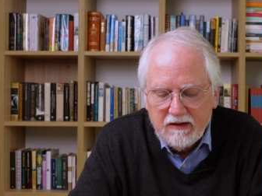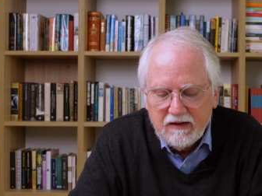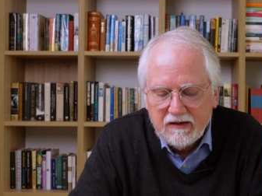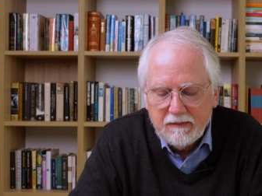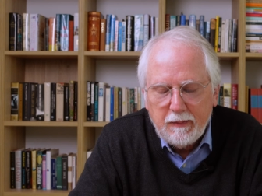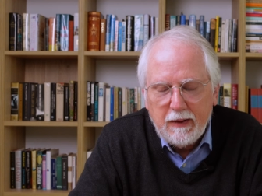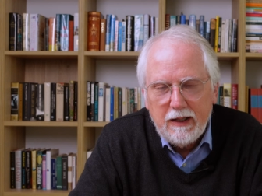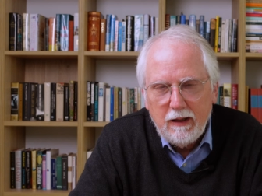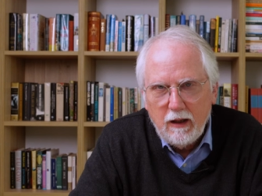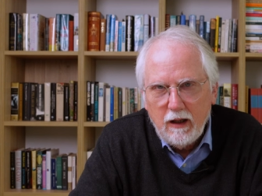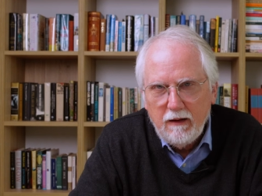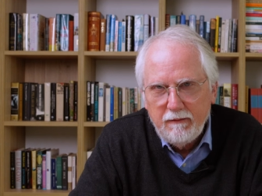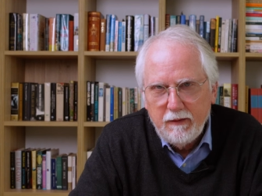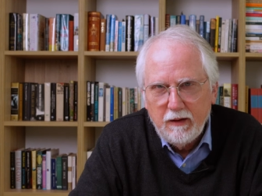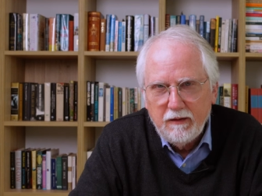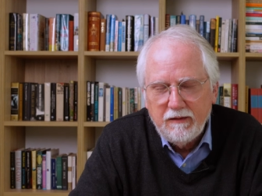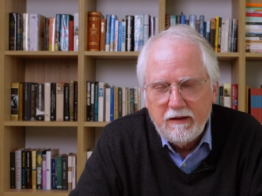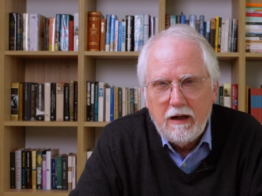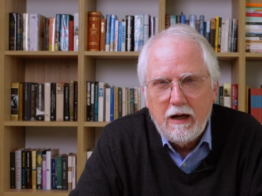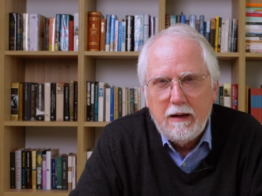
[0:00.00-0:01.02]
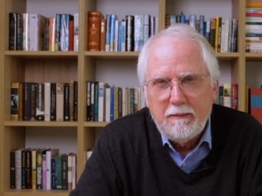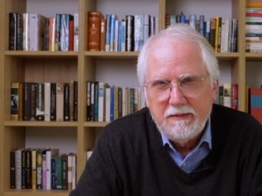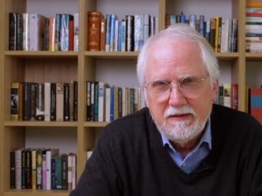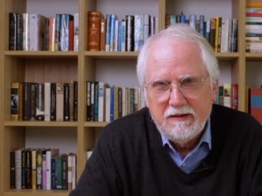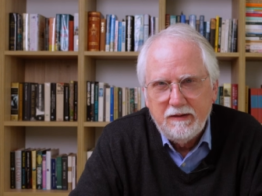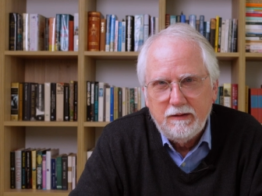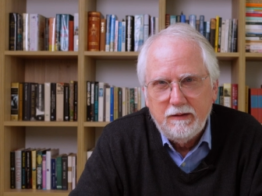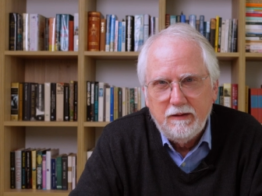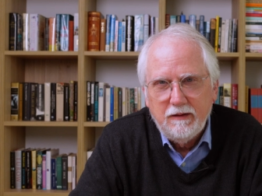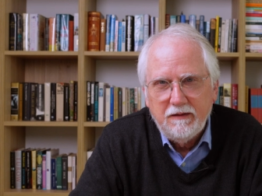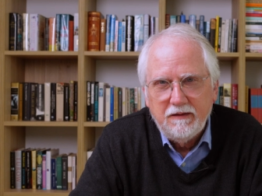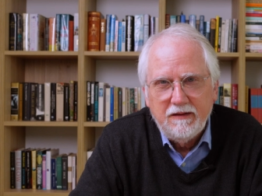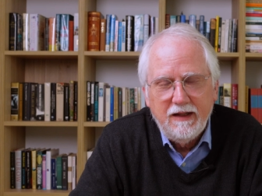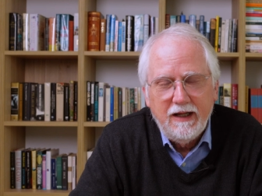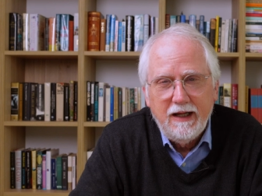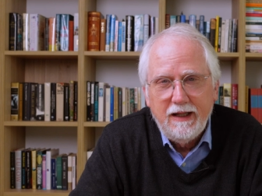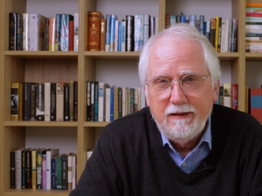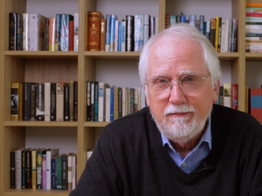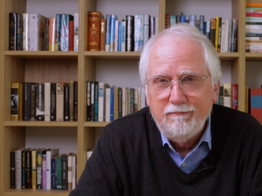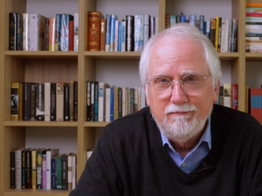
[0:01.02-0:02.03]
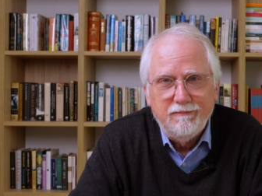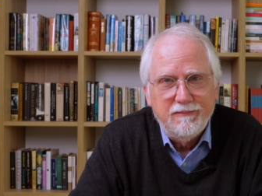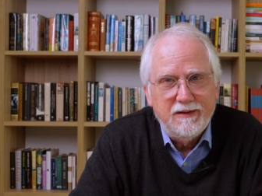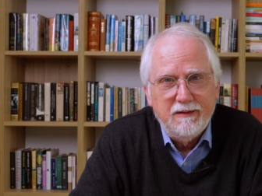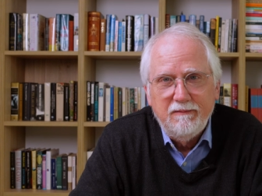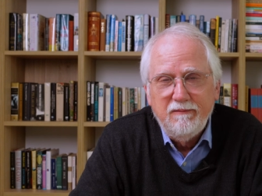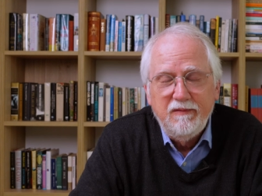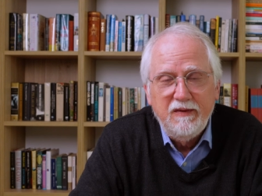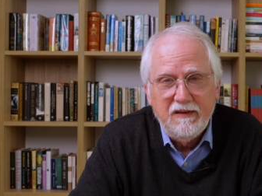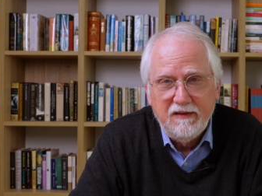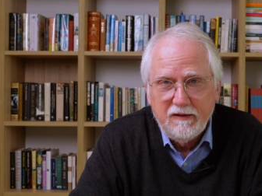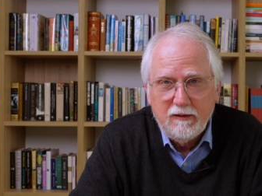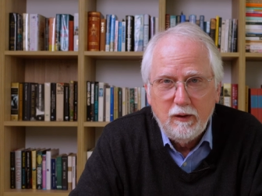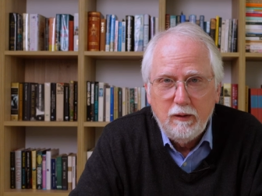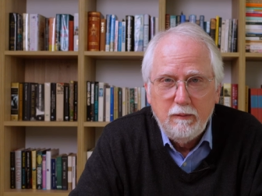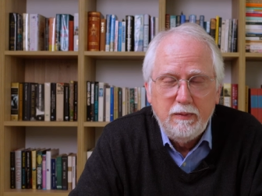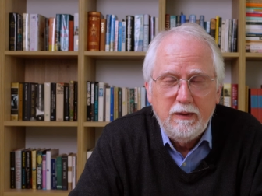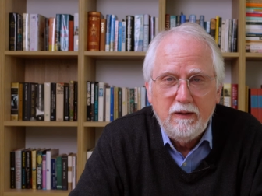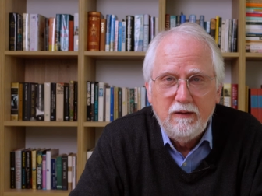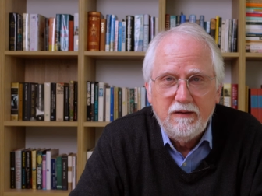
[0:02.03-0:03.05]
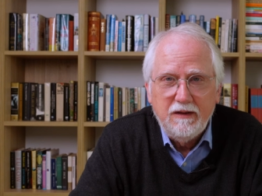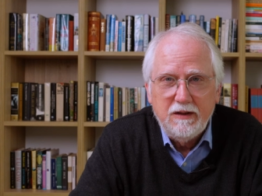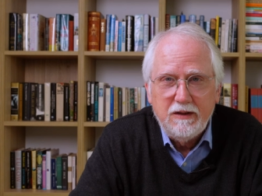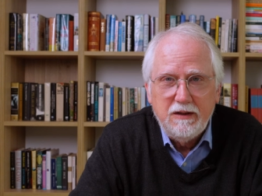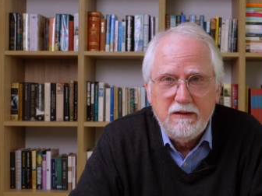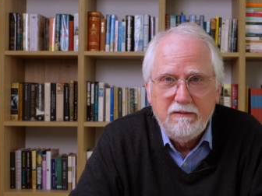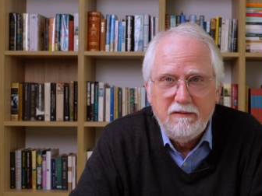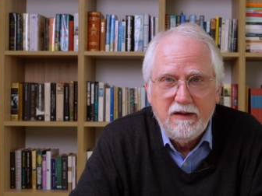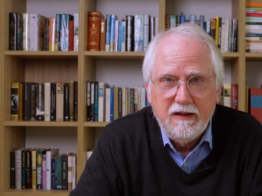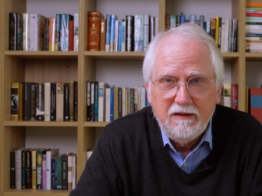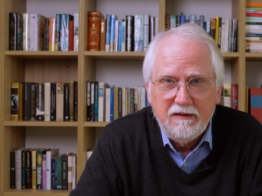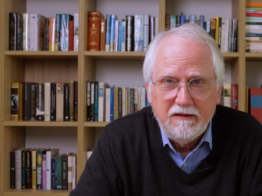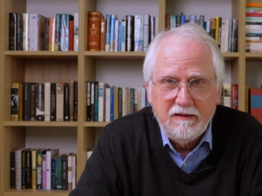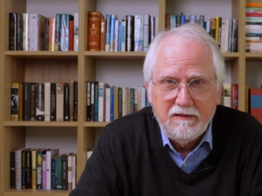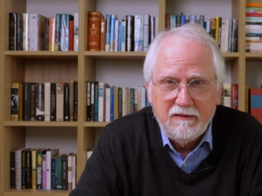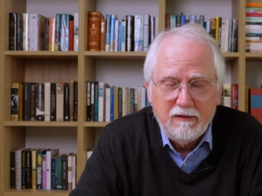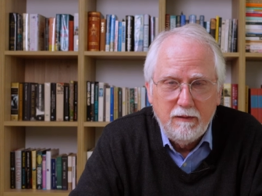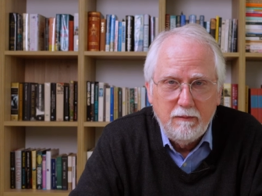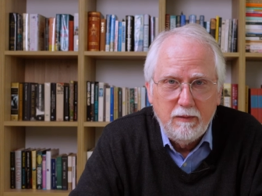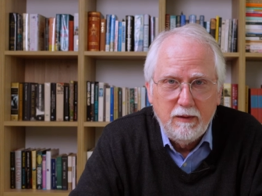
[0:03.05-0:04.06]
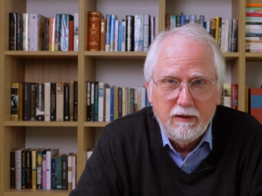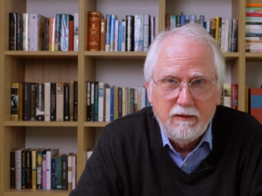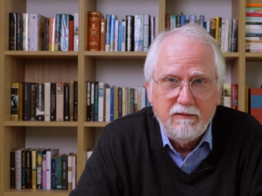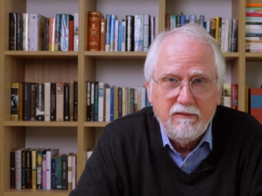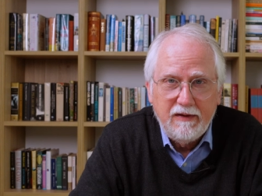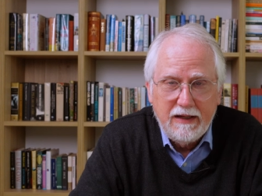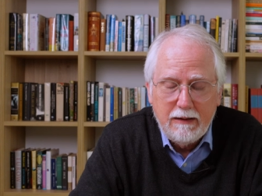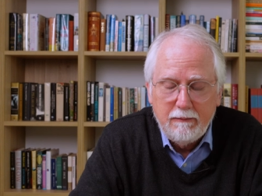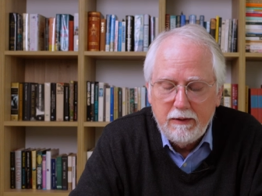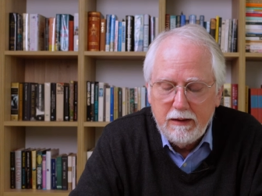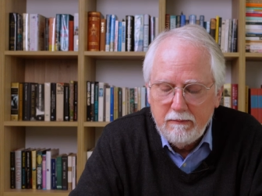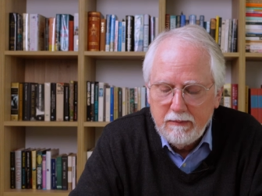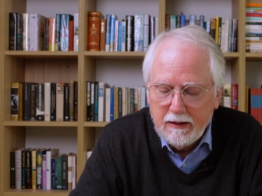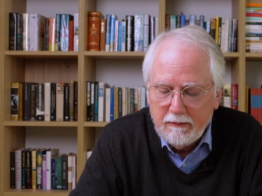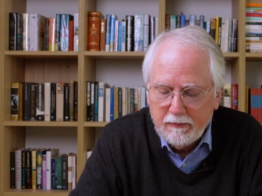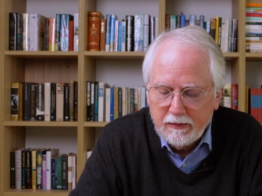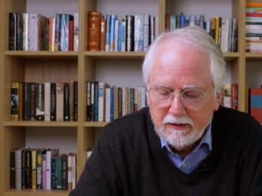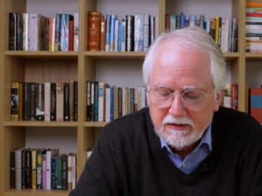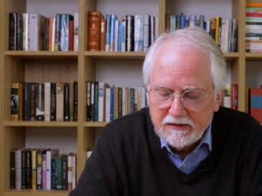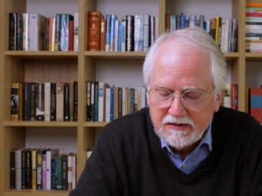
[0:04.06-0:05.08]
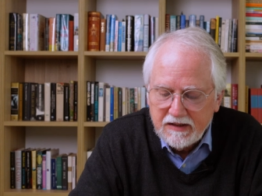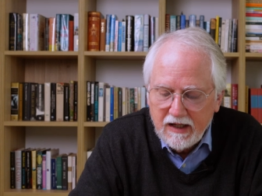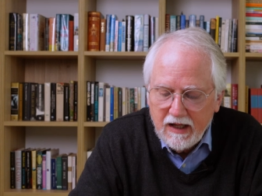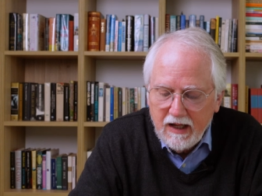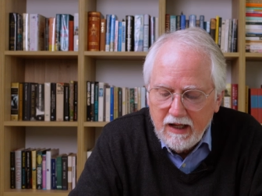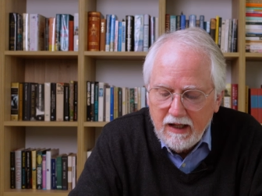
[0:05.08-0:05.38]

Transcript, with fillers: Despite all of those obstacles and some physical abuse that she faces from her family members,